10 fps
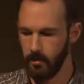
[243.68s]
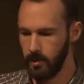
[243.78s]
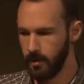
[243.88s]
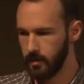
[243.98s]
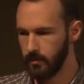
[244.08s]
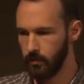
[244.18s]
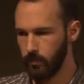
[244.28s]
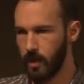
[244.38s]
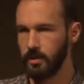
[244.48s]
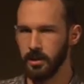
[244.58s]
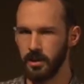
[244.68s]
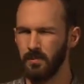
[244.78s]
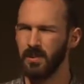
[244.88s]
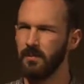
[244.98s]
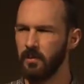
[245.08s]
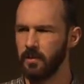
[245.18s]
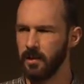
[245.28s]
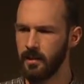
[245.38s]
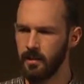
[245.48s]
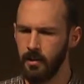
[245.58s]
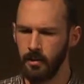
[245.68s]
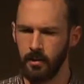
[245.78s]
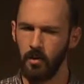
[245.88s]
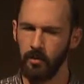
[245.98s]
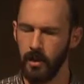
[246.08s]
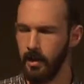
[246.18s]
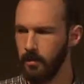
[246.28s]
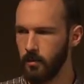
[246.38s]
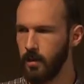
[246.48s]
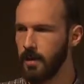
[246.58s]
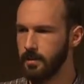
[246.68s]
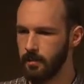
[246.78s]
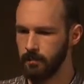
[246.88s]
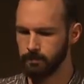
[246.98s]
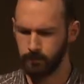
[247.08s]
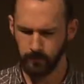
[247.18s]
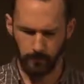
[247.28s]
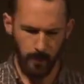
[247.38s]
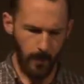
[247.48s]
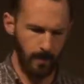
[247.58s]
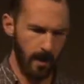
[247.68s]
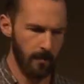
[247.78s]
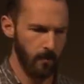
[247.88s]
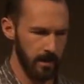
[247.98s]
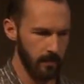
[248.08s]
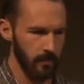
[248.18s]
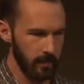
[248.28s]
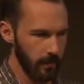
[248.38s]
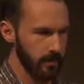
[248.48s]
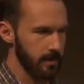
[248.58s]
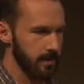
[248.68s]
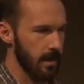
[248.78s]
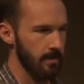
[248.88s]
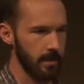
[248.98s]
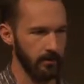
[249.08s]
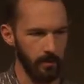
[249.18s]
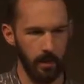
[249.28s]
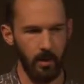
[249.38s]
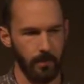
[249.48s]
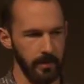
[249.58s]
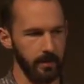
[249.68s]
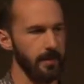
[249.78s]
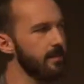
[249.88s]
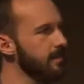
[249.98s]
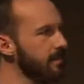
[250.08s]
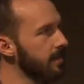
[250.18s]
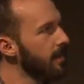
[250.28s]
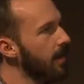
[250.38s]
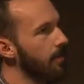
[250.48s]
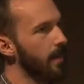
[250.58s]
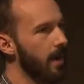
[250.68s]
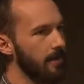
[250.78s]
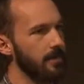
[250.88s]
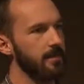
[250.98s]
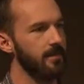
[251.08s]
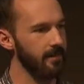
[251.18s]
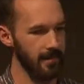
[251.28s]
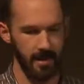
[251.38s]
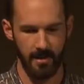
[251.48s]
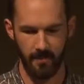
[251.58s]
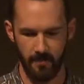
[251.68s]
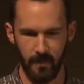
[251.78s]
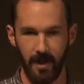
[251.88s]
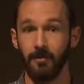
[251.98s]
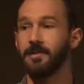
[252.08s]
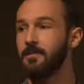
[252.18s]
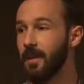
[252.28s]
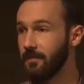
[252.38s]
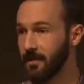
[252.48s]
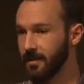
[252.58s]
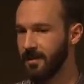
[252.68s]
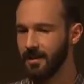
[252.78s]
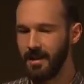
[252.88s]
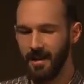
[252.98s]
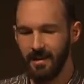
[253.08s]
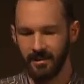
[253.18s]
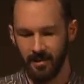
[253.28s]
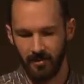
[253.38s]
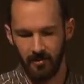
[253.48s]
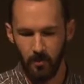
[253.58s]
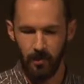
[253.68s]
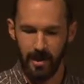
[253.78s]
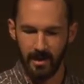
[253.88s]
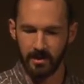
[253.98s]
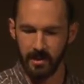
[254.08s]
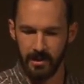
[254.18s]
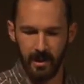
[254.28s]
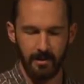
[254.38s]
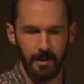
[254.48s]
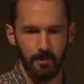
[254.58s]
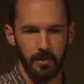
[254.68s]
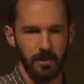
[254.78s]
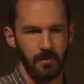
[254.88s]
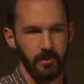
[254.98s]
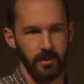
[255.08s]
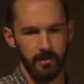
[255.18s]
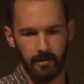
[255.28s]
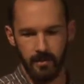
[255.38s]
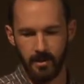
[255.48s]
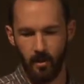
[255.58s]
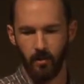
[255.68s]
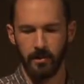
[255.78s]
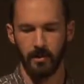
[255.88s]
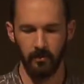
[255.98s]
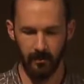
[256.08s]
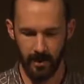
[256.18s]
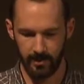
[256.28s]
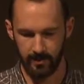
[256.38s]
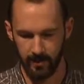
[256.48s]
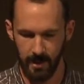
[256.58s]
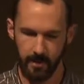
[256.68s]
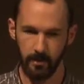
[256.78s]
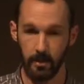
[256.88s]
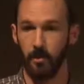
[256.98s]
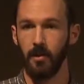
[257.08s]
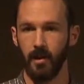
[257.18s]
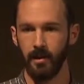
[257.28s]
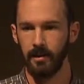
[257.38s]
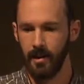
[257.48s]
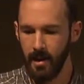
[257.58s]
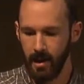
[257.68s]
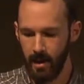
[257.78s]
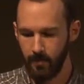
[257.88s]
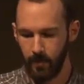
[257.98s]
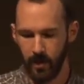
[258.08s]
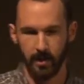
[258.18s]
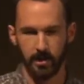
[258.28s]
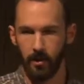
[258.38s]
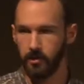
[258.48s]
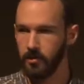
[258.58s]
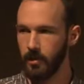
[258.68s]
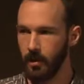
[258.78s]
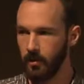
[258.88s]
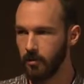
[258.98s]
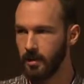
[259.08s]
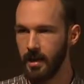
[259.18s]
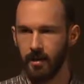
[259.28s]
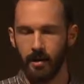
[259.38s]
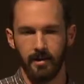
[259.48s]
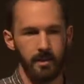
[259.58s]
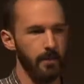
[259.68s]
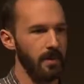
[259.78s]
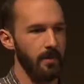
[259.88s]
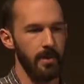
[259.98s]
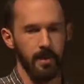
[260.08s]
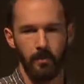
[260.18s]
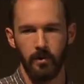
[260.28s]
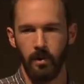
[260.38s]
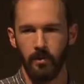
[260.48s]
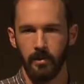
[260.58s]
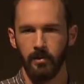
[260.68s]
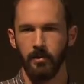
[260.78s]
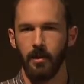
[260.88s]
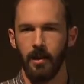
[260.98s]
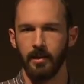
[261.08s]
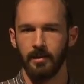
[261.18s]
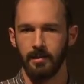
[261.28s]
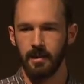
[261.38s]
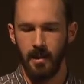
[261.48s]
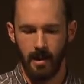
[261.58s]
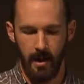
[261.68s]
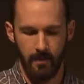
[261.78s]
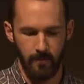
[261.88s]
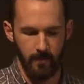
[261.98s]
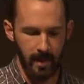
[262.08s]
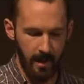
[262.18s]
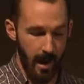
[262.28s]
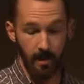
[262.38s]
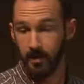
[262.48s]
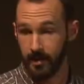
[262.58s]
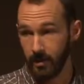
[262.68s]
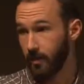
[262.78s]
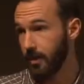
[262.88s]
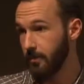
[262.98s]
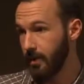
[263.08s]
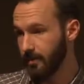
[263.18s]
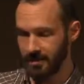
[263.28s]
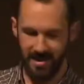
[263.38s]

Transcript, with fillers: the project, specifically Nova and Horizon, um, we, there was a bit of a blowup on the list about um, backwards compatibility. So we actually ended up preserving the old interface in the new client, um, but it's all new code. It lines up a lot better with all the other clients. Um, I like it quite a bit.